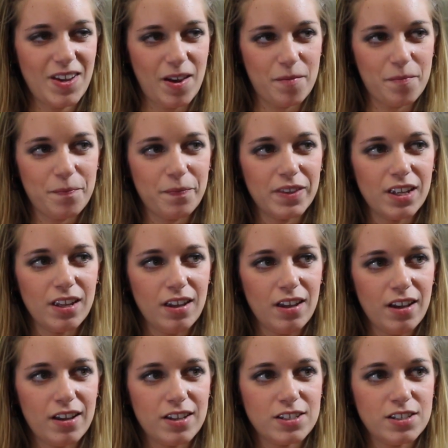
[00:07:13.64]
Yeah.
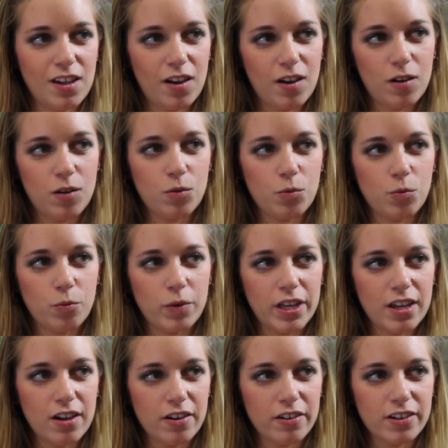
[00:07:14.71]
So
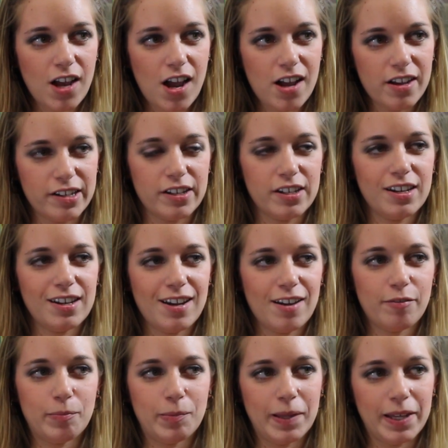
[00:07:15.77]
we are not good
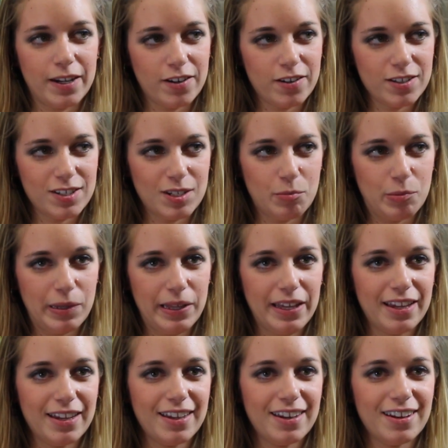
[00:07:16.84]
enough planners to
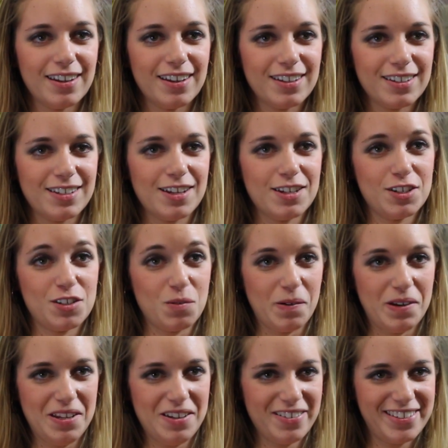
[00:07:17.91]
plan 10 to
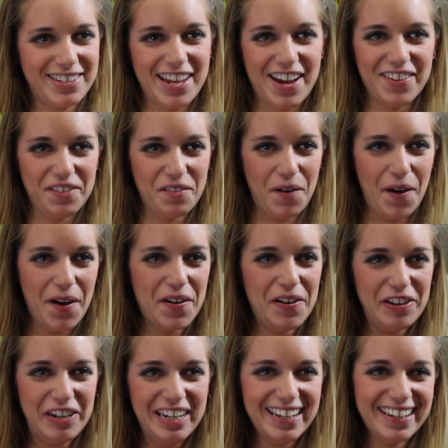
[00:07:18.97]
20 years down the
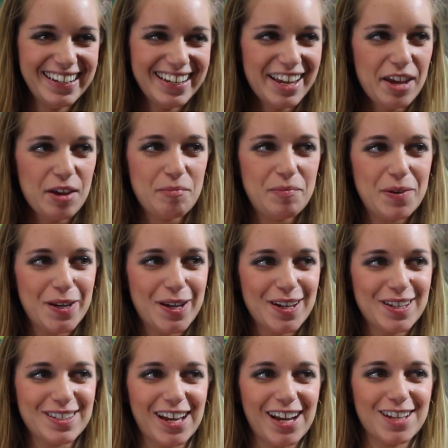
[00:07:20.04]
road,
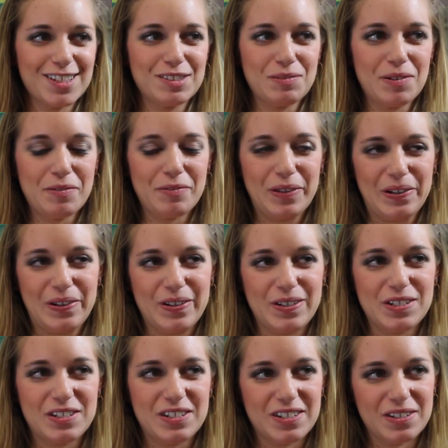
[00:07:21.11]
because as we've
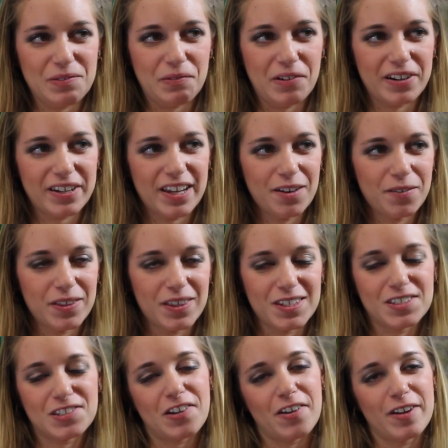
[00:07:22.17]
learned working with a
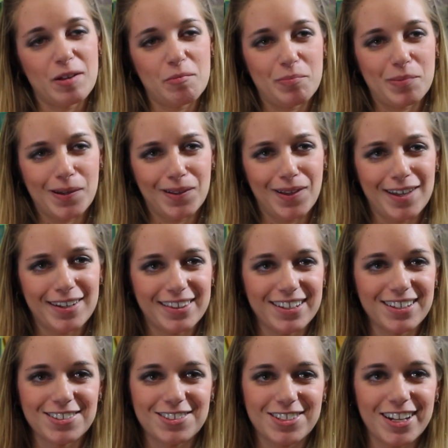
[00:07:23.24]
startup, a lot of
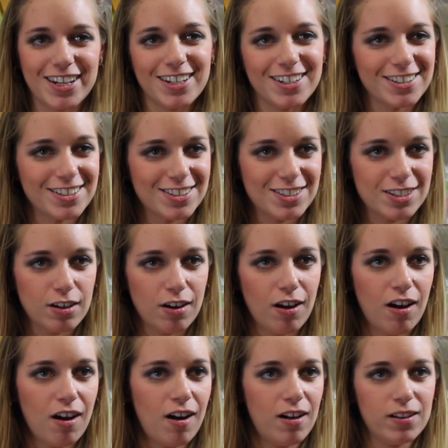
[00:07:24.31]
things change
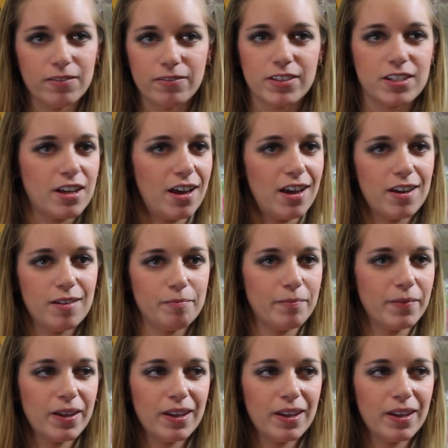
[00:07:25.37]
all of the time.